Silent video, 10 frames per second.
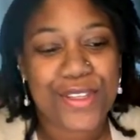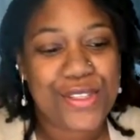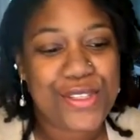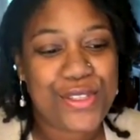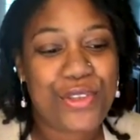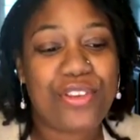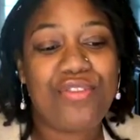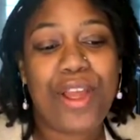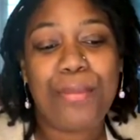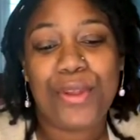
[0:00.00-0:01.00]
So you can
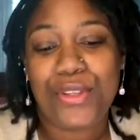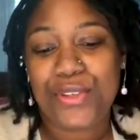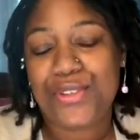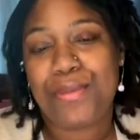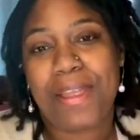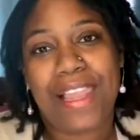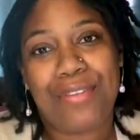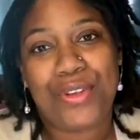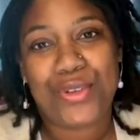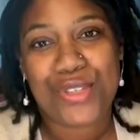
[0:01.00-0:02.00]
find me on YouTube at
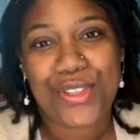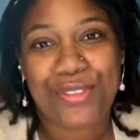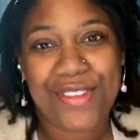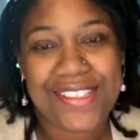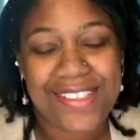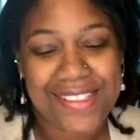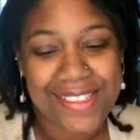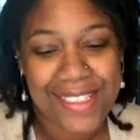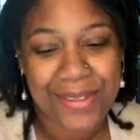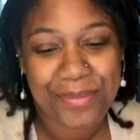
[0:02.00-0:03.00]
Life Coaching 360.